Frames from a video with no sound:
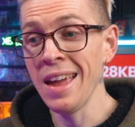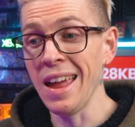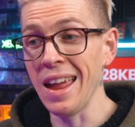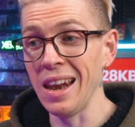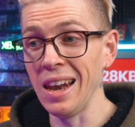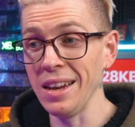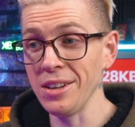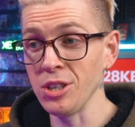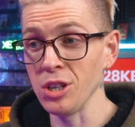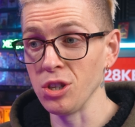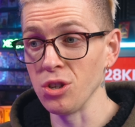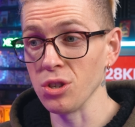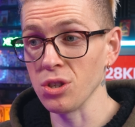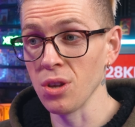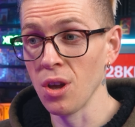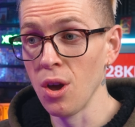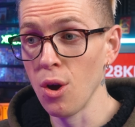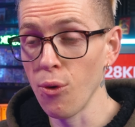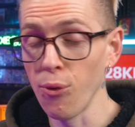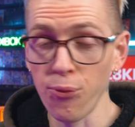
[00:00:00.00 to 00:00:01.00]
It literally
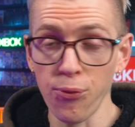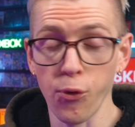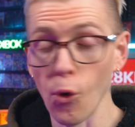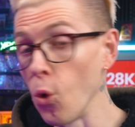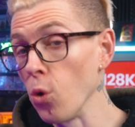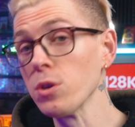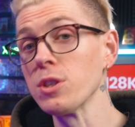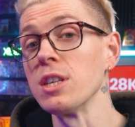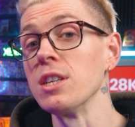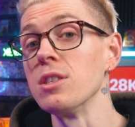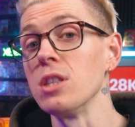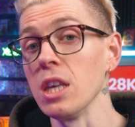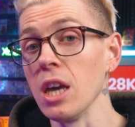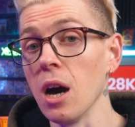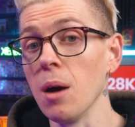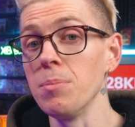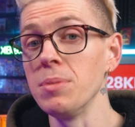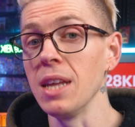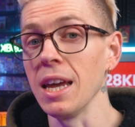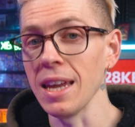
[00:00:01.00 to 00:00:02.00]
just forces the
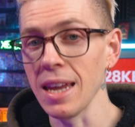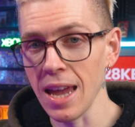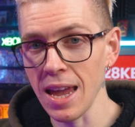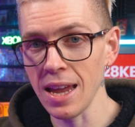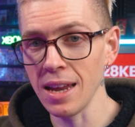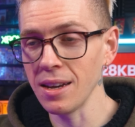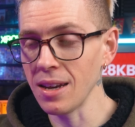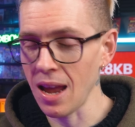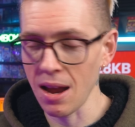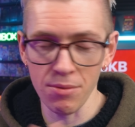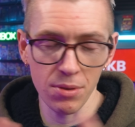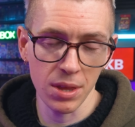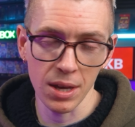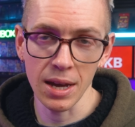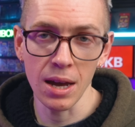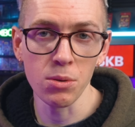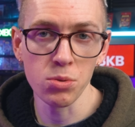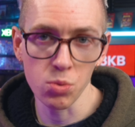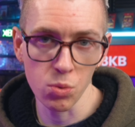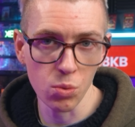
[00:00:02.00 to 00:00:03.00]
update in.
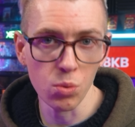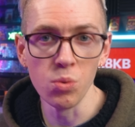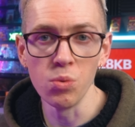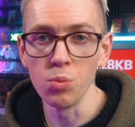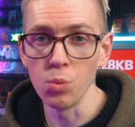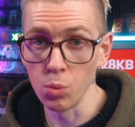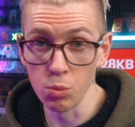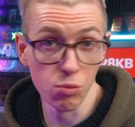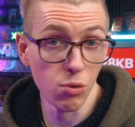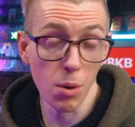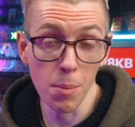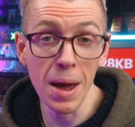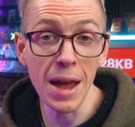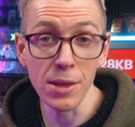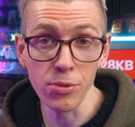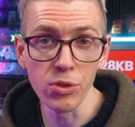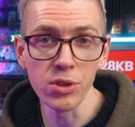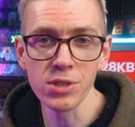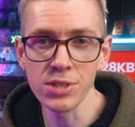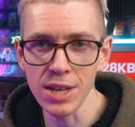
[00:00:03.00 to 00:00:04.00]
Everything else will
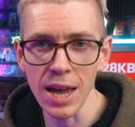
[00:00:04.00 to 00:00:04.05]
remain the